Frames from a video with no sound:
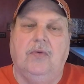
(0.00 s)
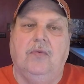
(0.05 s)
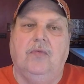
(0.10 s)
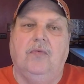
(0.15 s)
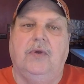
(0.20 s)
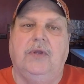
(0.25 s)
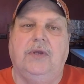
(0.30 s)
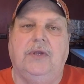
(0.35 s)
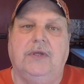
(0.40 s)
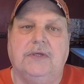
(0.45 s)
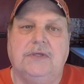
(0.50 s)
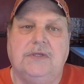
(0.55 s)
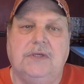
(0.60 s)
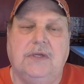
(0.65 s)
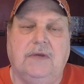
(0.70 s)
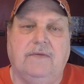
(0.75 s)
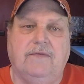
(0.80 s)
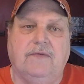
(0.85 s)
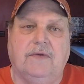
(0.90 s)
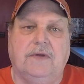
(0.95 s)
we just
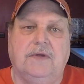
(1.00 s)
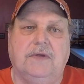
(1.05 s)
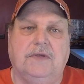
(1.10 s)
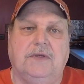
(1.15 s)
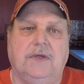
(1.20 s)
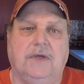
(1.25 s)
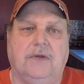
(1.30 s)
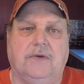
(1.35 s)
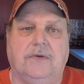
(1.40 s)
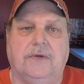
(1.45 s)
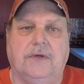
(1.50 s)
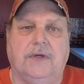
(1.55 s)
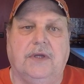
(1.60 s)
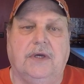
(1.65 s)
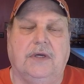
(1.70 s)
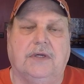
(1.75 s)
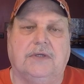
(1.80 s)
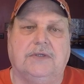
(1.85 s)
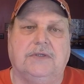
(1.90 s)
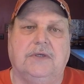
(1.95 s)
never could get our
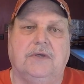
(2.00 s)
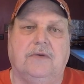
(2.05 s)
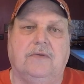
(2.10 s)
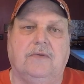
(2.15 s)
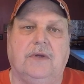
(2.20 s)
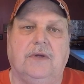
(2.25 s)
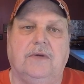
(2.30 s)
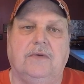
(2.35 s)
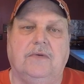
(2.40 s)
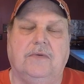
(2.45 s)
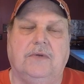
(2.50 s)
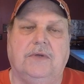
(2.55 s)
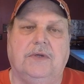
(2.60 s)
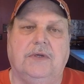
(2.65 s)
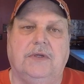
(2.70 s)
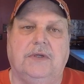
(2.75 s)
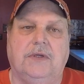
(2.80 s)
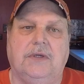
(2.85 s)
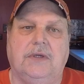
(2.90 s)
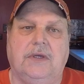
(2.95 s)
ducks in a row
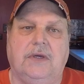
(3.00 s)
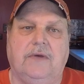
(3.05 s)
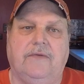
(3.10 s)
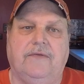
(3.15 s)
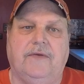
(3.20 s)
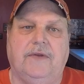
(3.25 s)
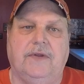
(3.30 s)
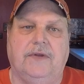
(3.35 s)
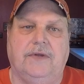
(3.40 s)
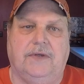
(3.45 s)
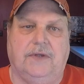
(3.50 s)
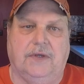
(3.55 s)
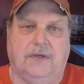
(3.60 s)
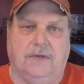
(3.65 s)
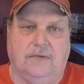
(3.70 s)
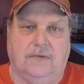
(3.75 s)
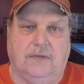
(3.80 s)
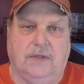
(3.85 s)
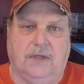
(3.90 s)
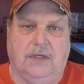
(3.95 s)
good enough to
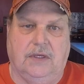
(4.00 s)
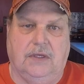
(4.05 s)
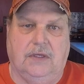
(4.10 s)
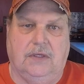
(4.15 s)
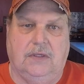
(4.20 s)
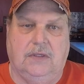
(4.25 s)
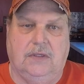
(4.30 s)
do that.